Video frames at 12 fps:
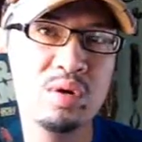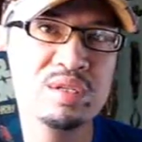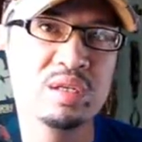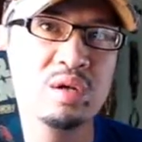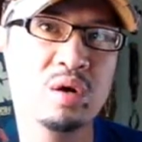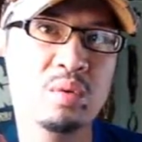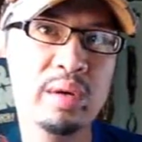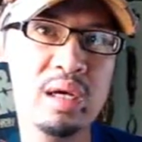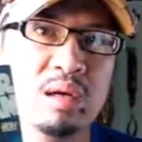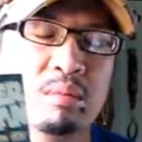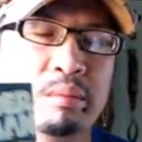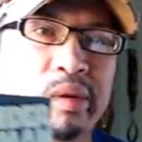is it
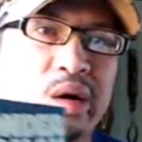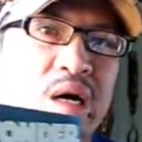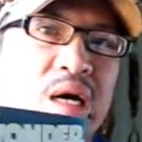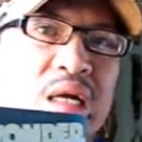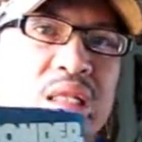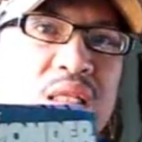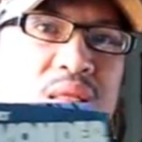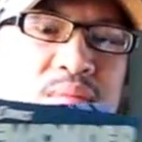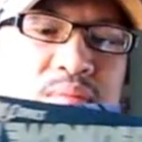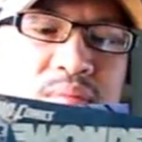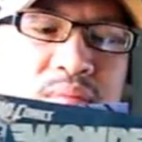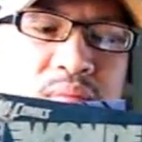going? But
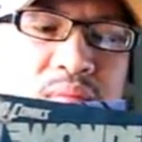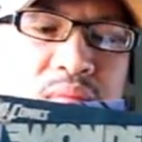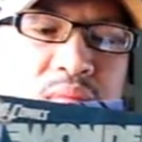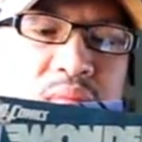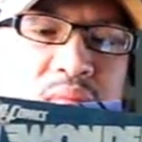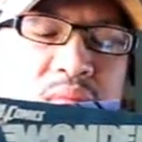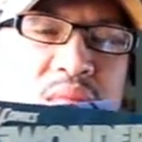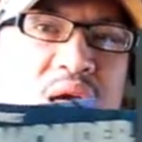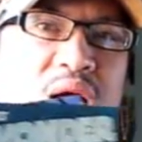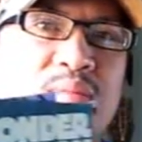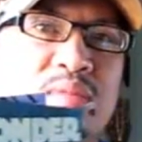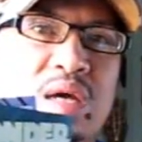
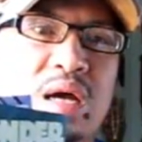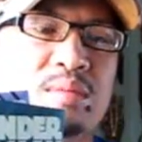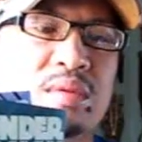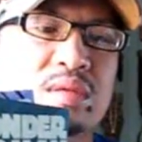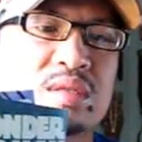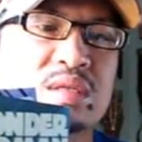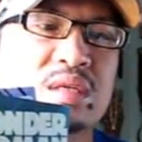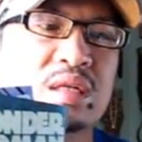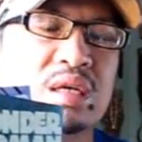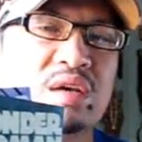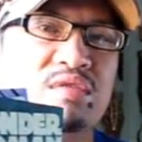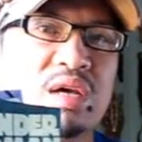I'm still
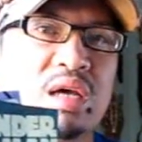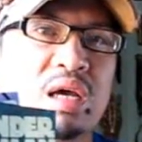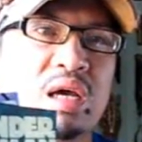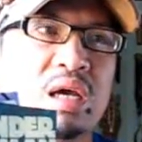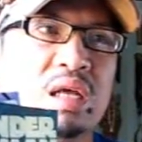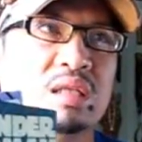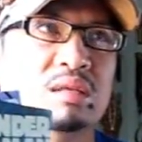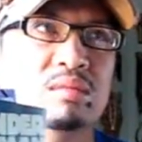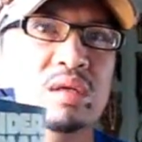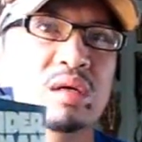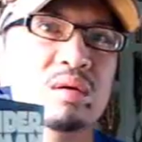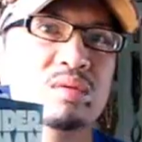giving it
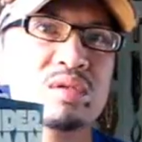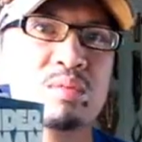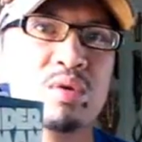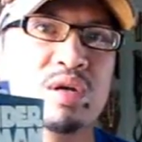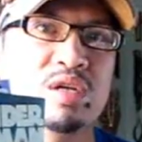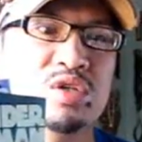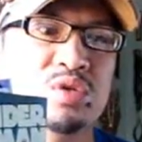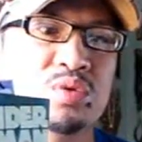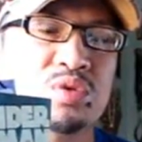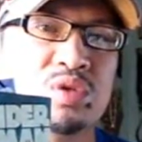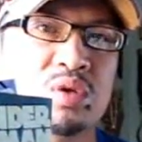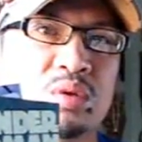some more issues.
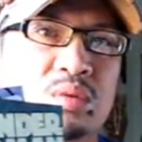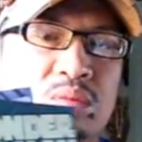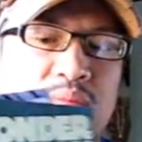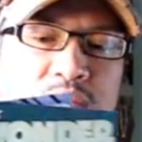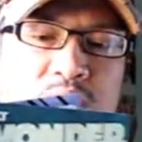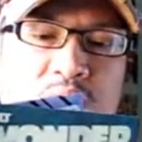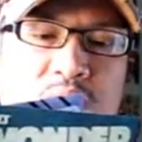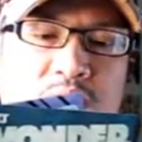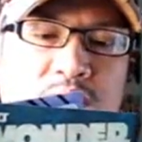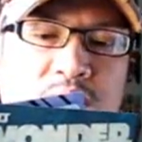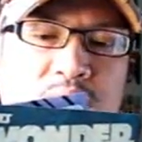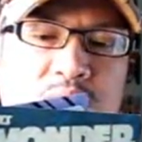So
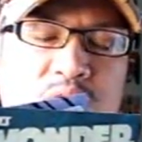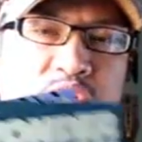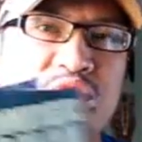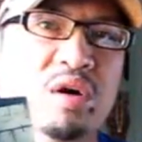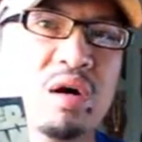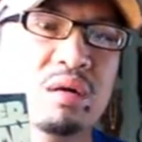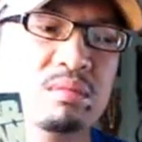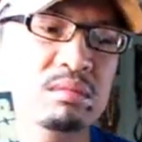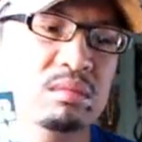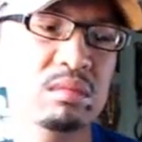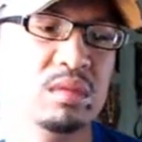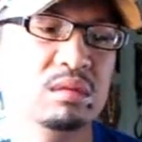so far
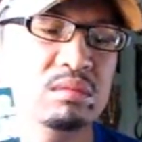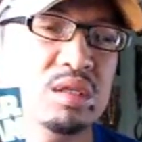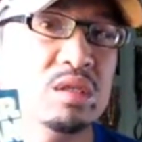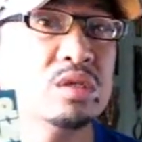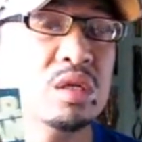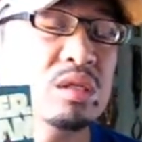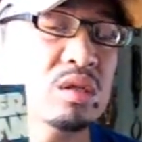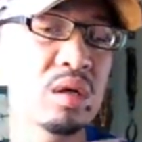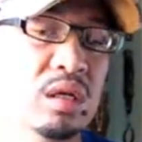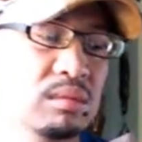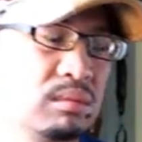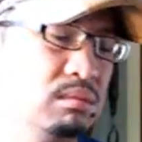it's
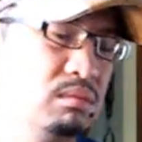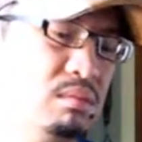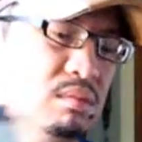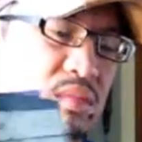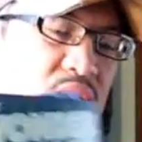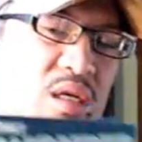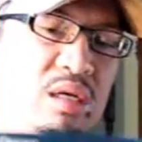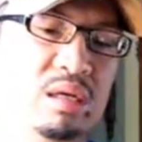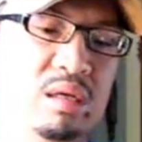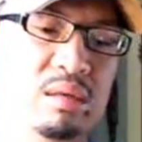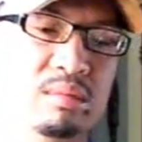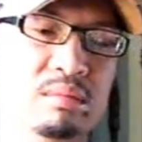good.
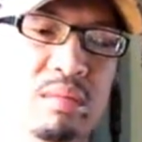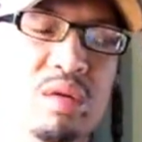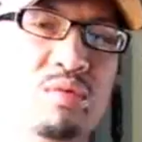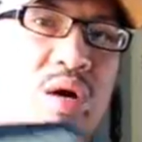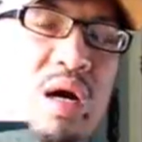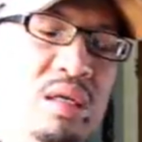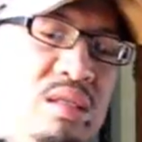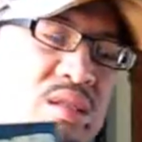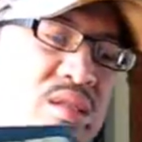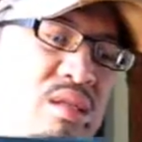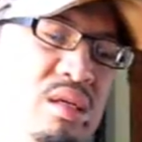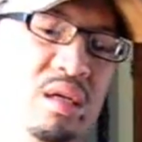It
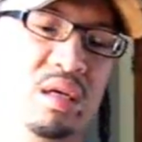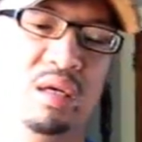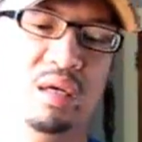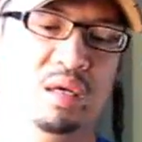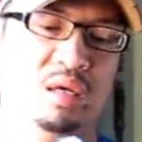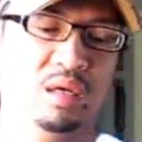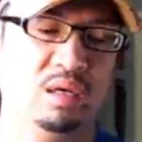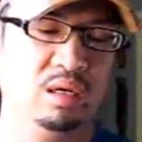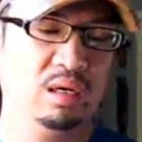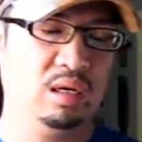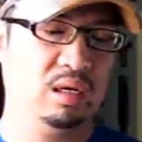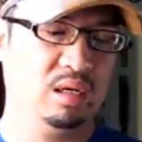rocks.
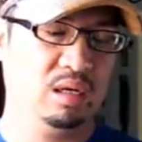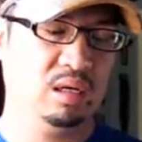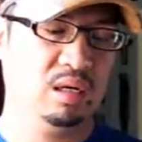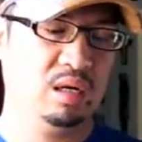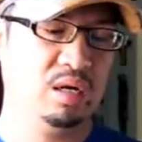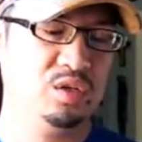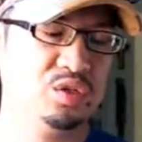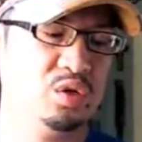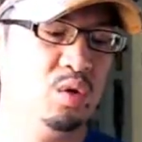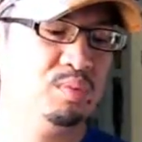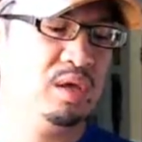I just hope